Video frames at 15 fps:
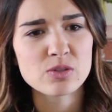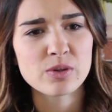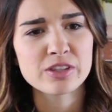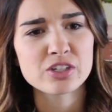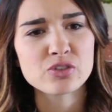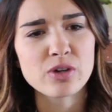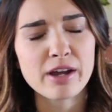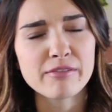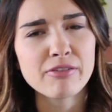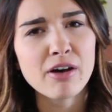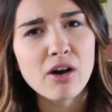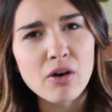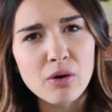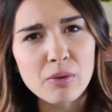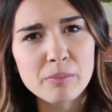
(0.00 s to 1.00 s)
So on the drive
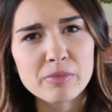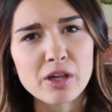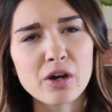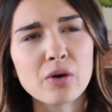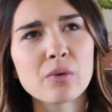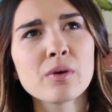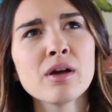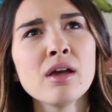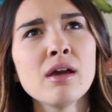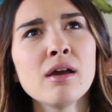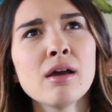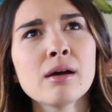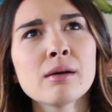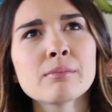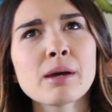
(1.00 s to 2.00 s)
home though,
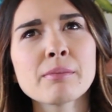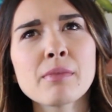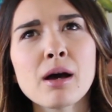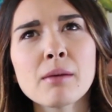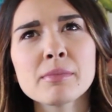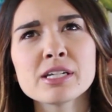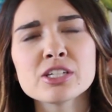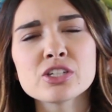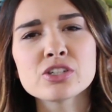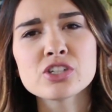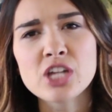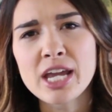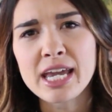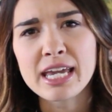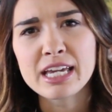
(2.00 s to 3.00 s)
my mom and
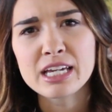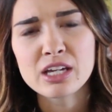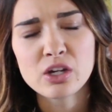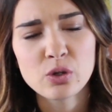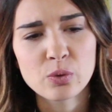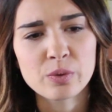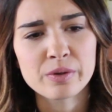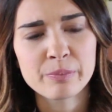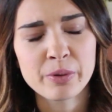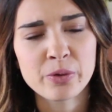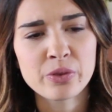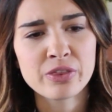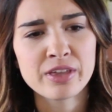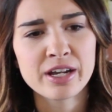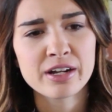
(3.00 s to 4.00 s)
Jake, who were
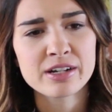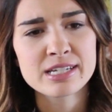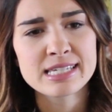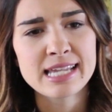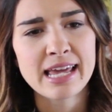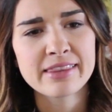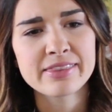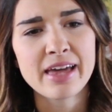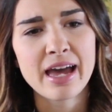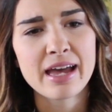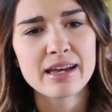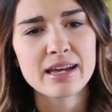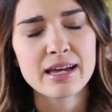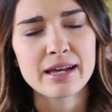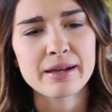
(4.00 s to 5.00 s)
both there, said
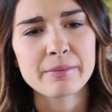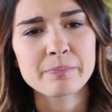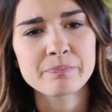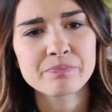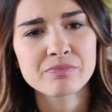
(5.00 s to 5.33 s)
that